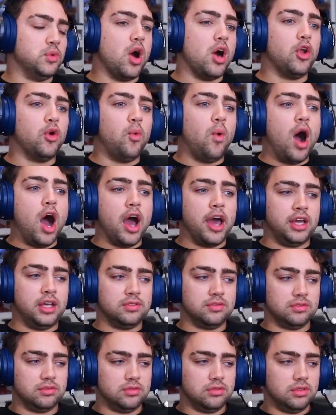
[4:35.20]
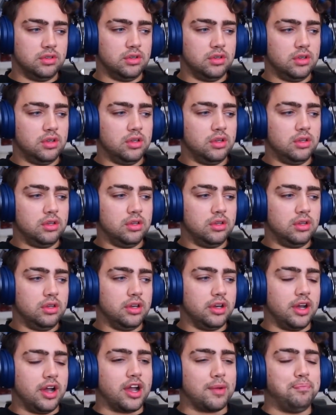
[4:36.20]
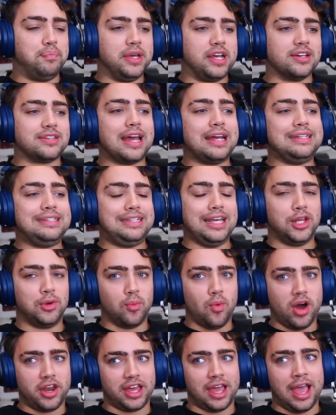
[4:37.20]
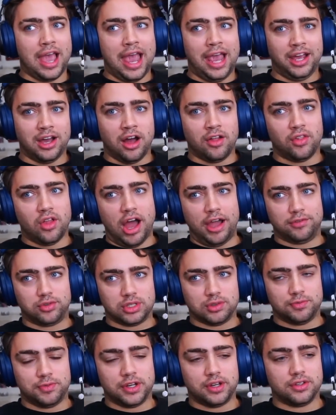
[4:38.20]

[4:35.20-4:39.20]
You want to know why? Because I didn't want to get hate on live stream